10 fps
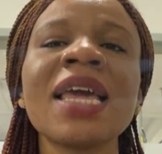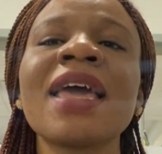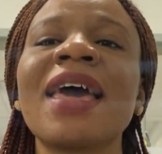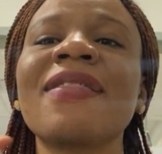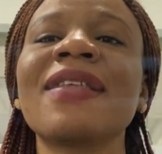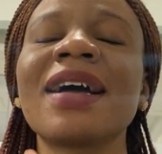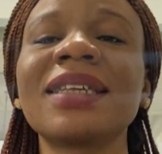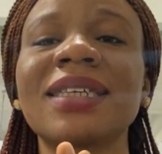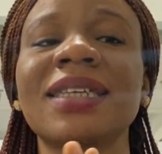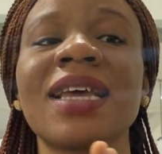And
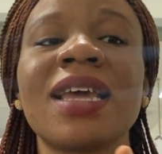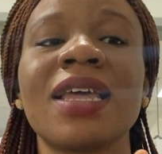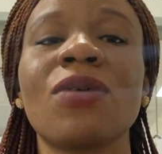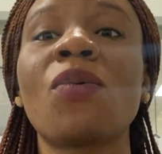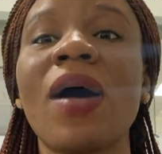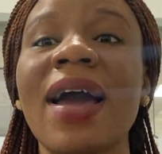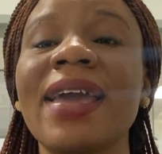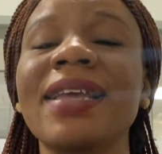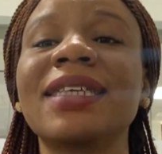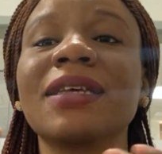that's why
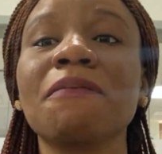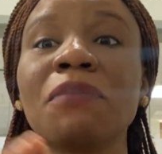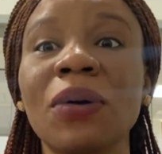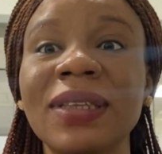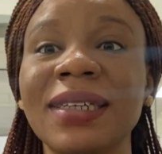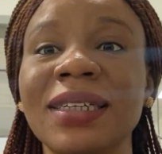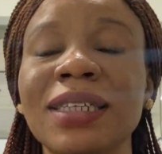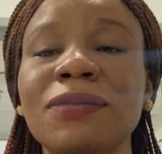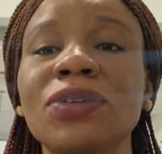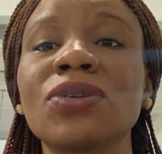it's
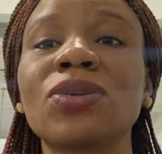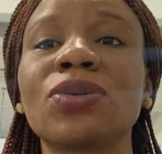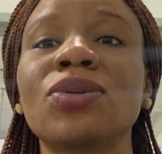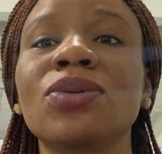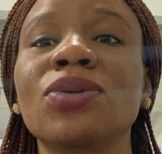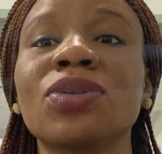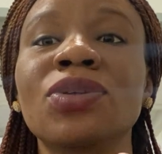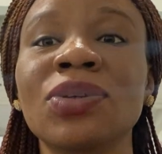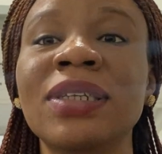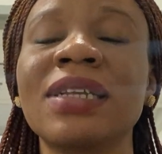important for you to do your
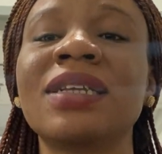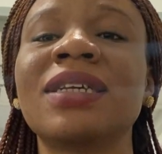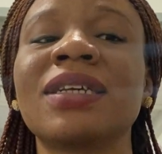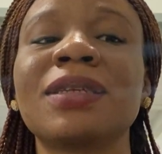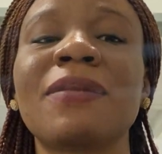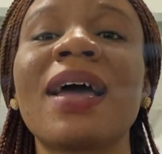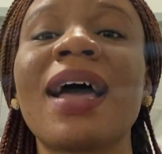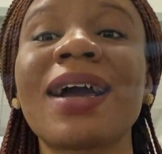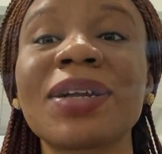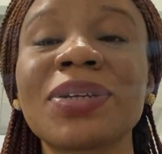due diligence by
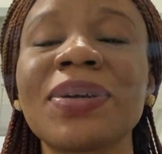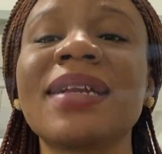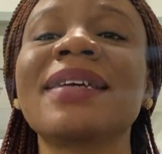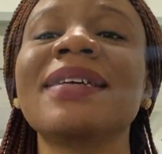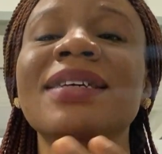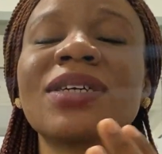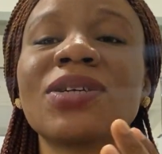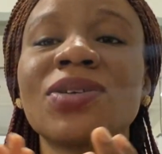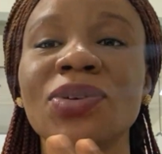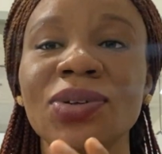actually
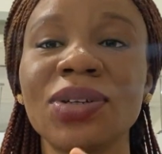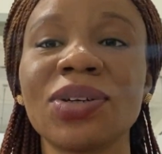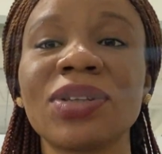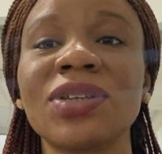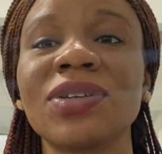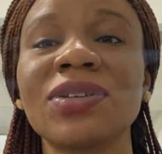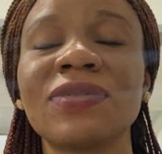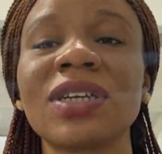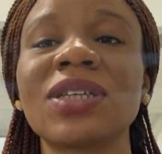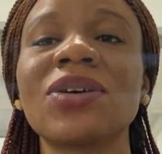going on the
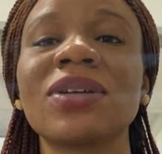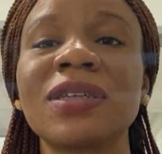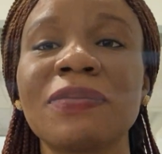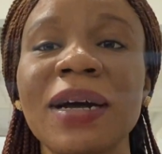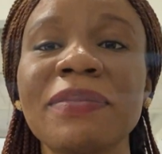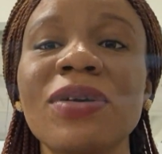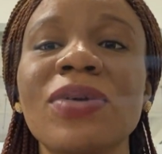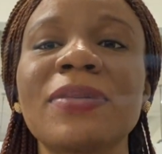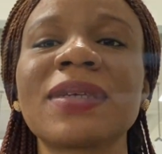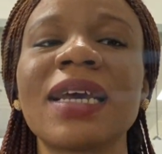university or the department
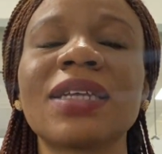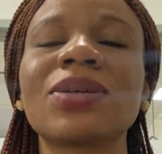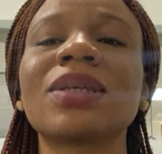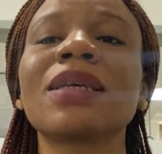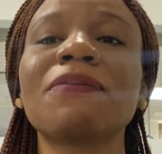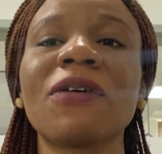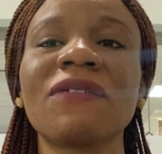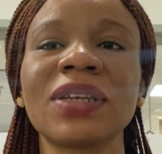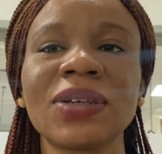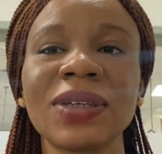website to see
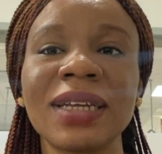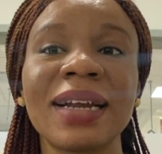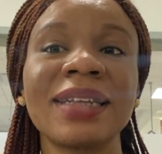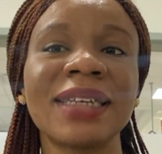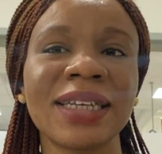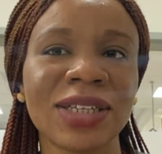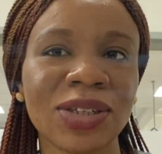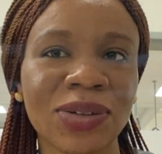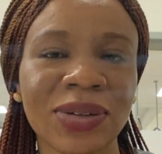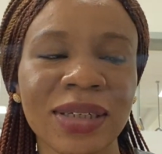professors that are taking
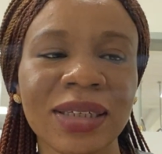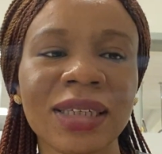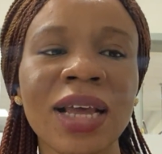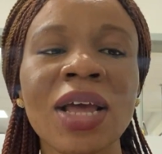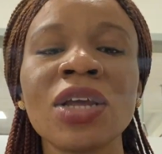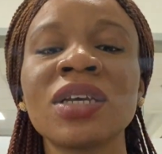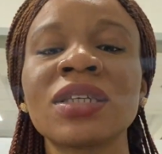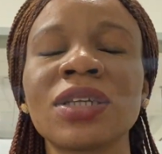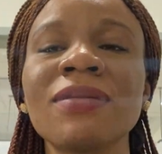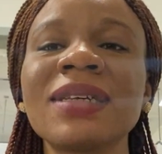students.
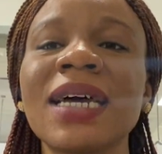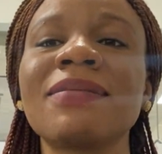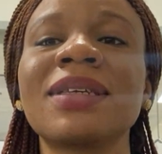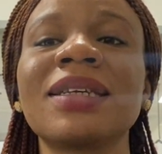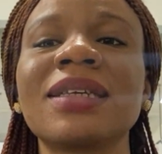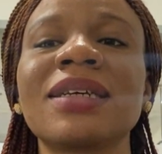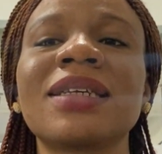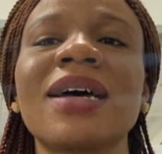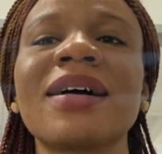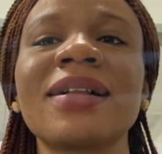Sometimes these things
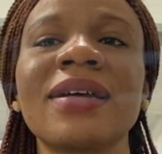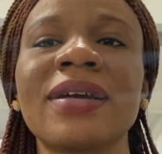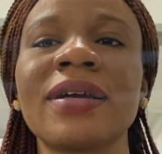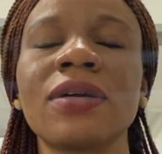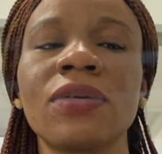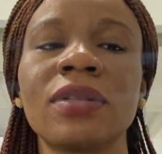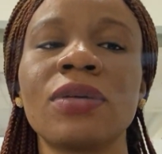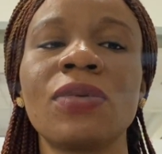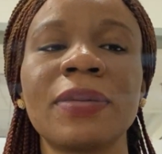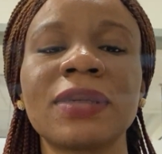are clear on the
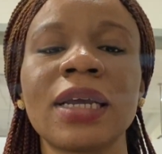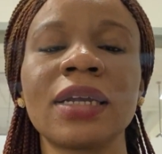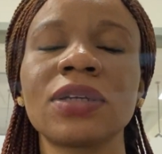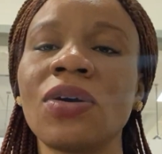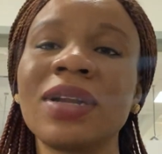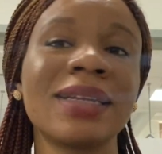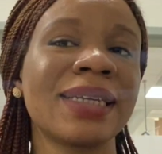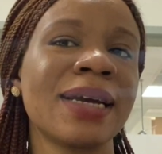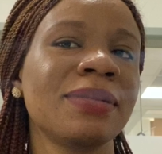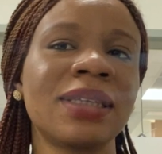website, other
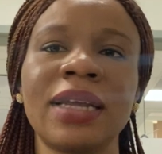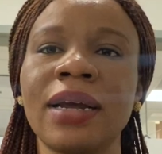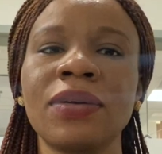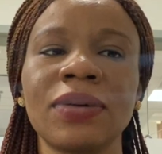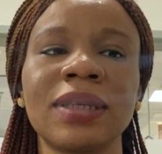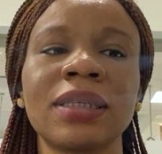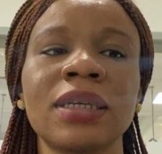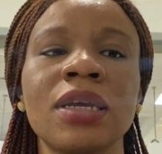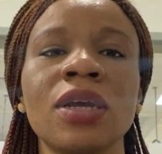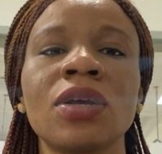times they are not.
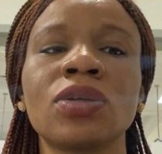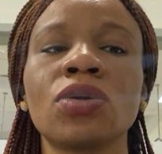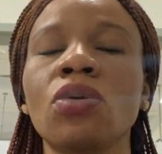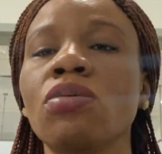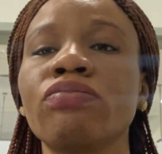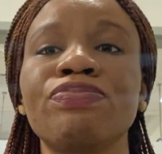So